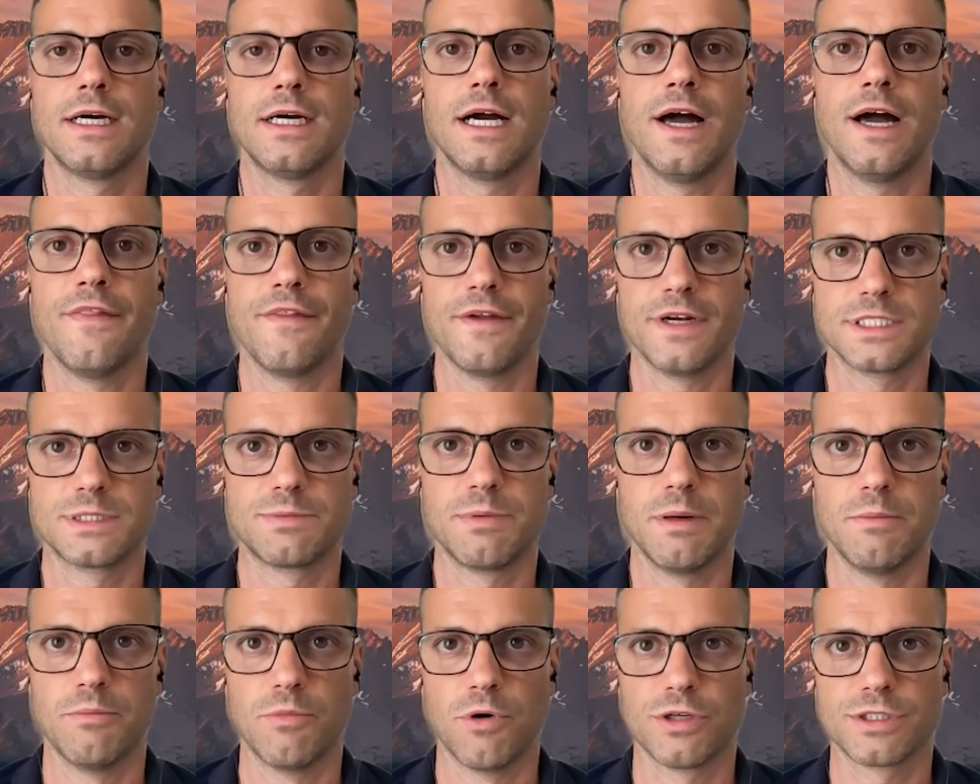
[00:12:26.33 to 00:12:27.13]
And there's
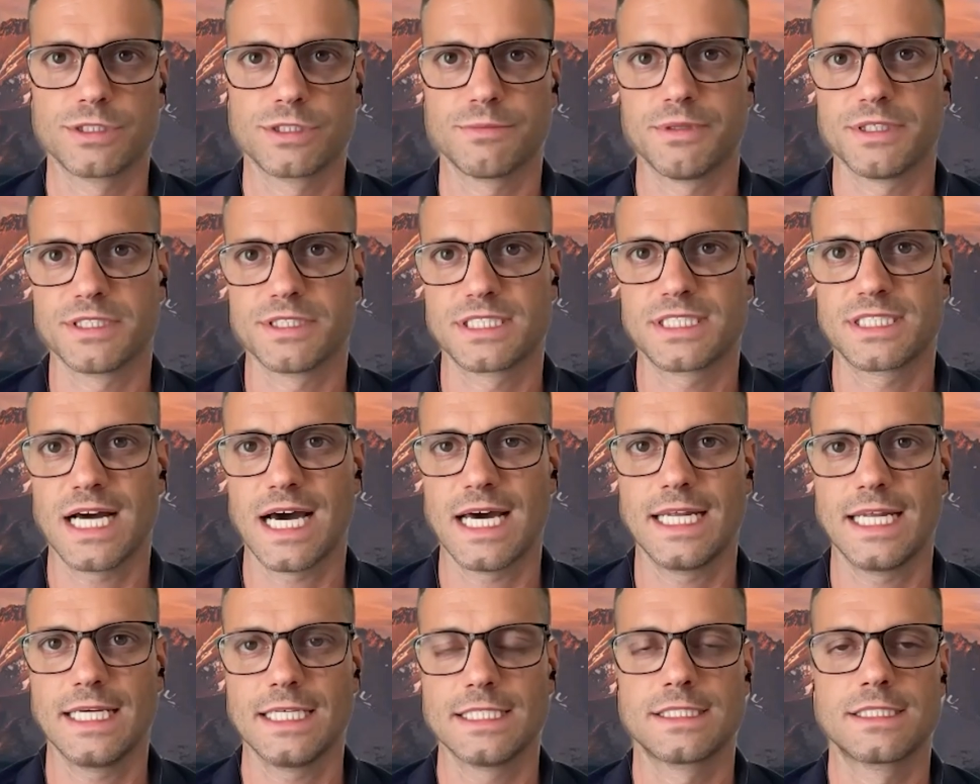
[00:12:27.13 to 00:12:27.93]
been multiple
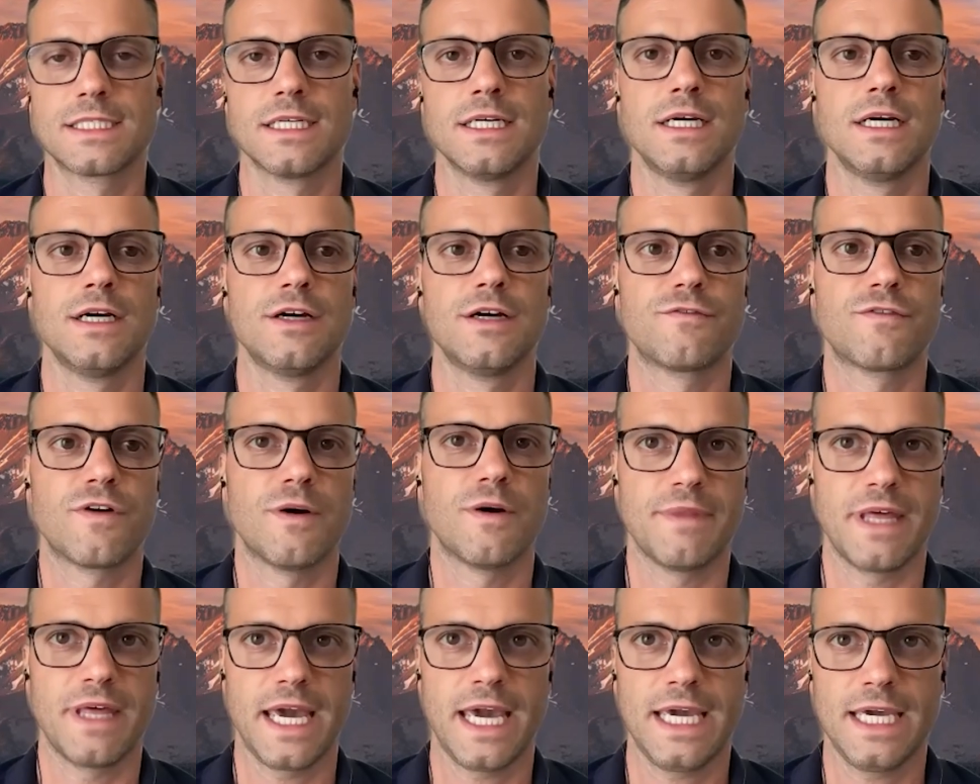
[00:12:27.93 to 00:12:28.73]
studies
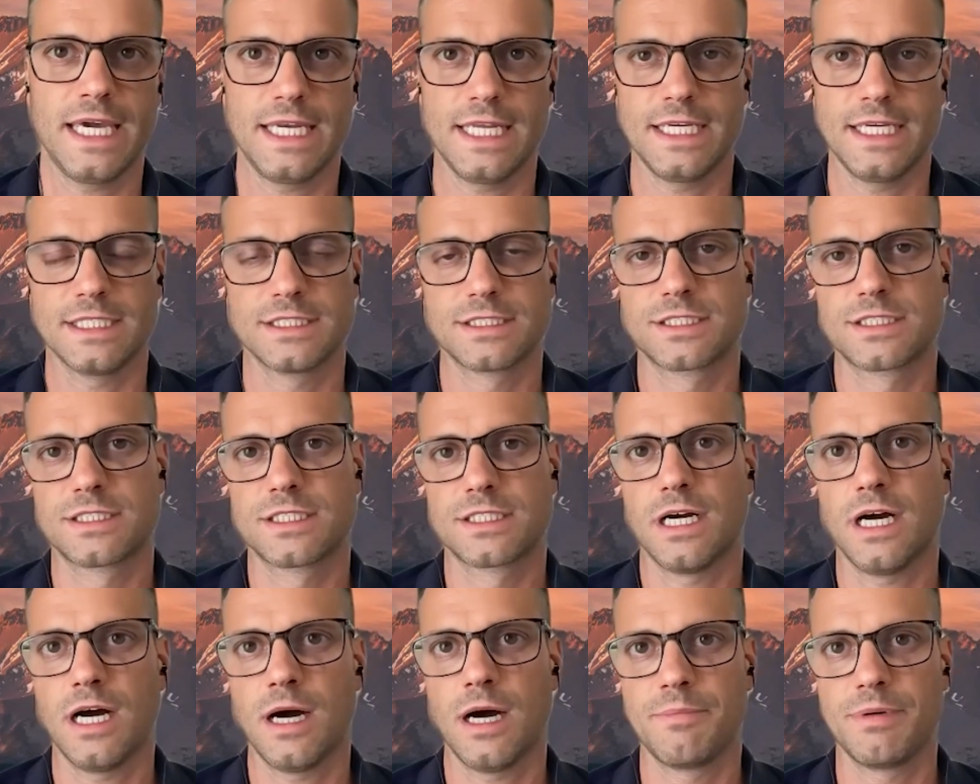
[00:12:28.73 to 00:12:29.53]
from the eighties
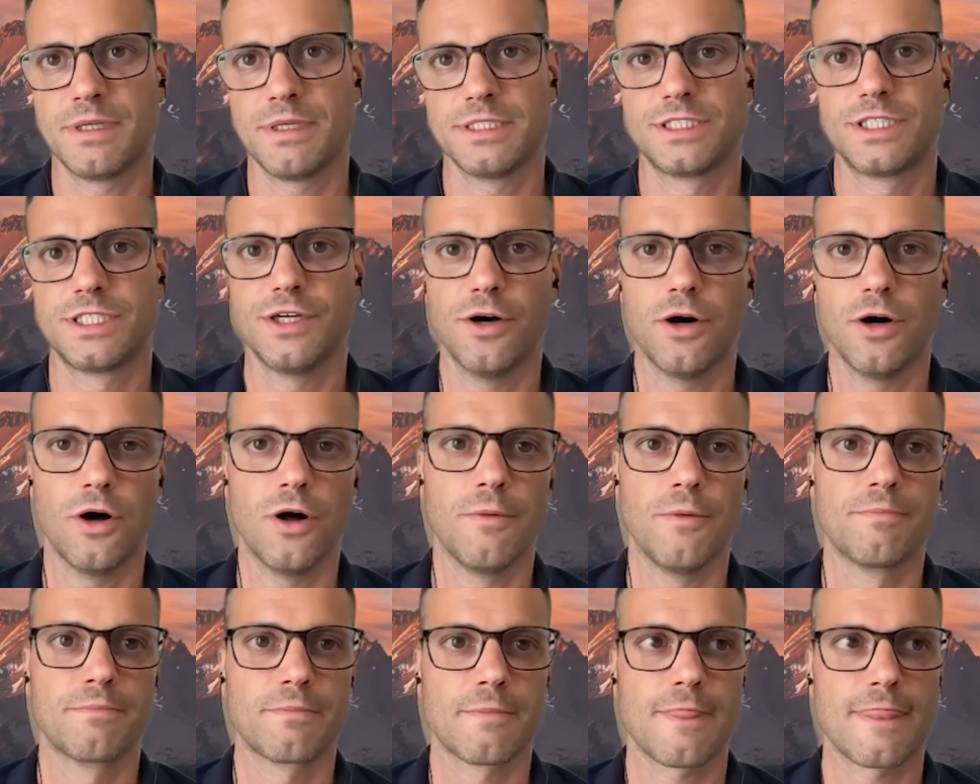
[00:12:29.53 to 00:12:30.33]
up
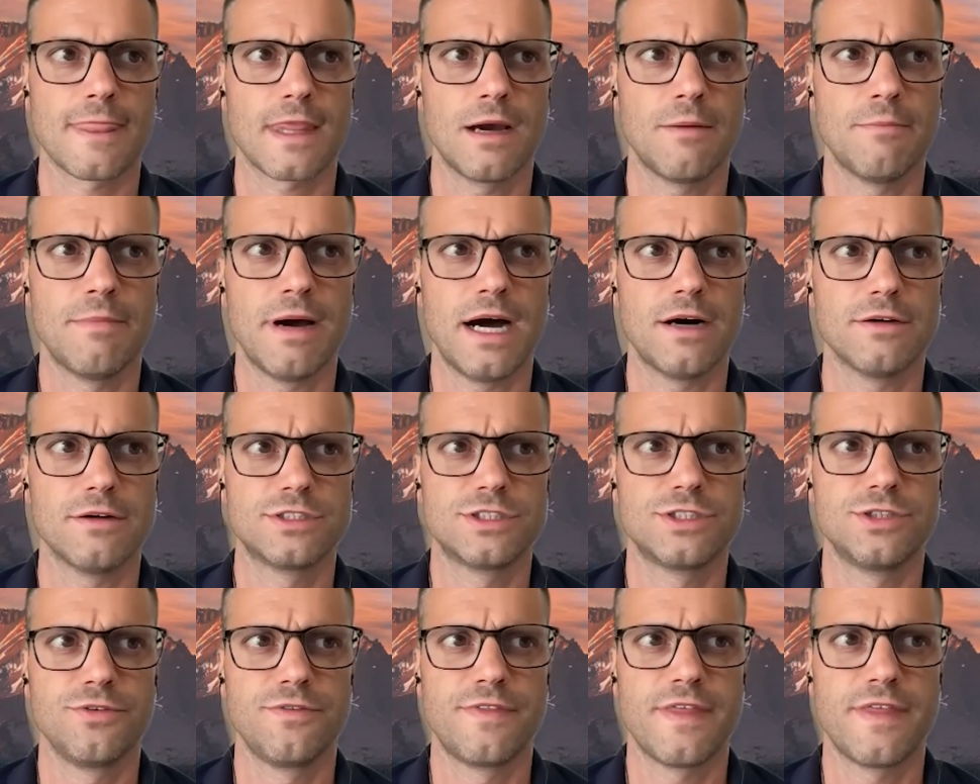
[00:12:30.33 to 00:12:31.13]
until about
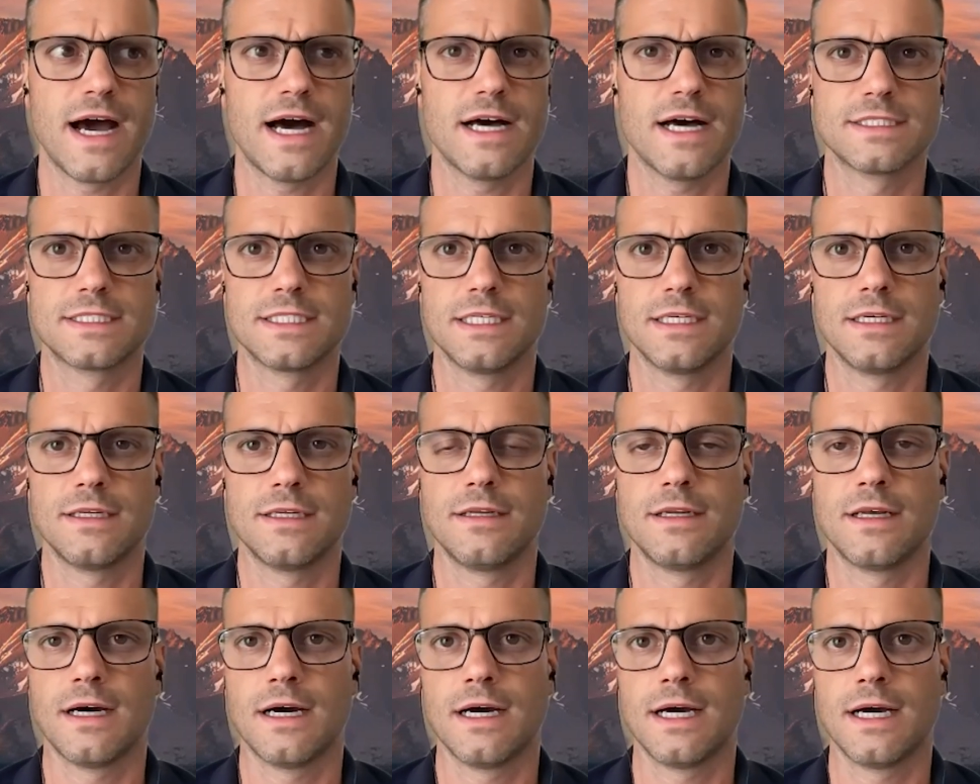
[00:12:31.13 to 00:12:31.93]
two
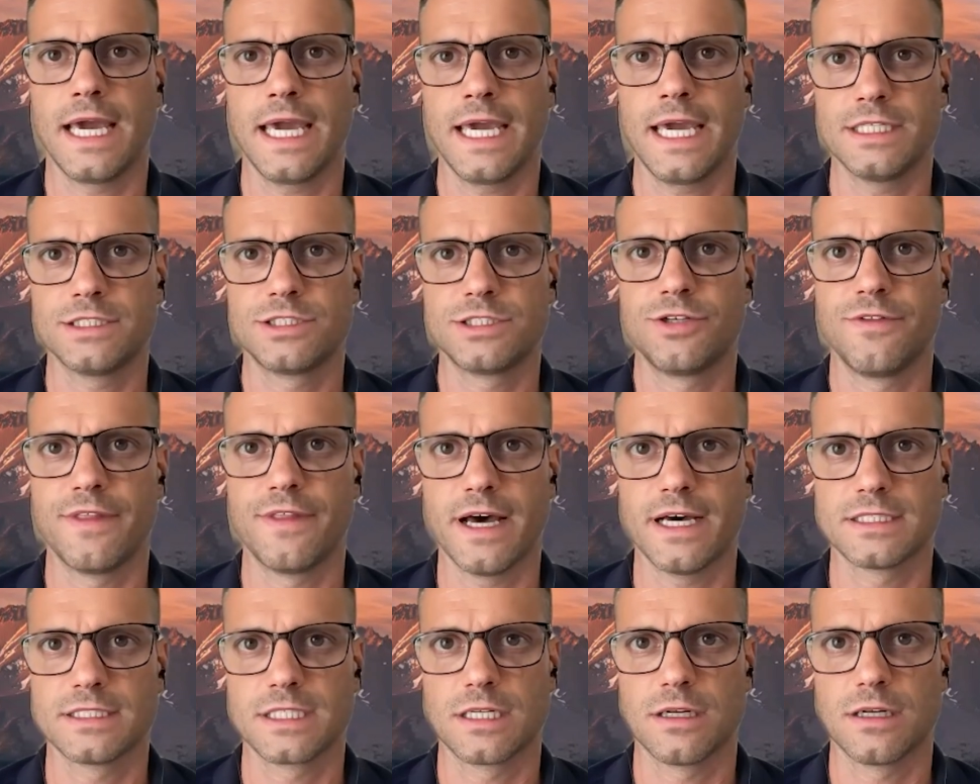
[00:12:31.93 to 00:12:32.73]
thousand eight, two
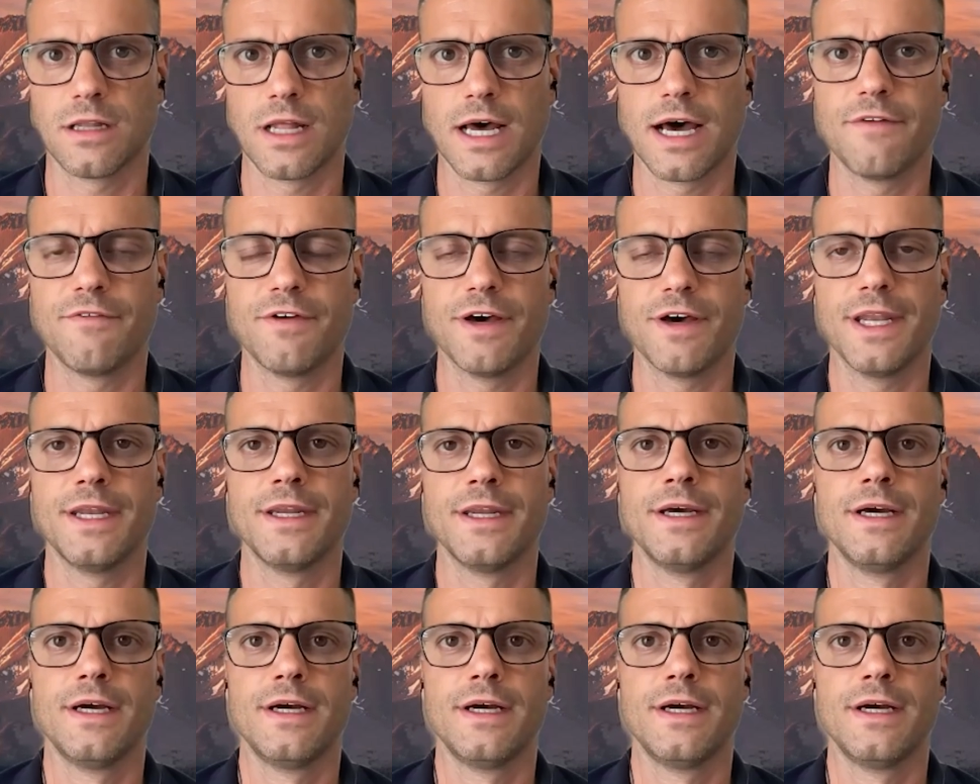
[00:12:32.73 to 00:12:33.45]
thousand eleven,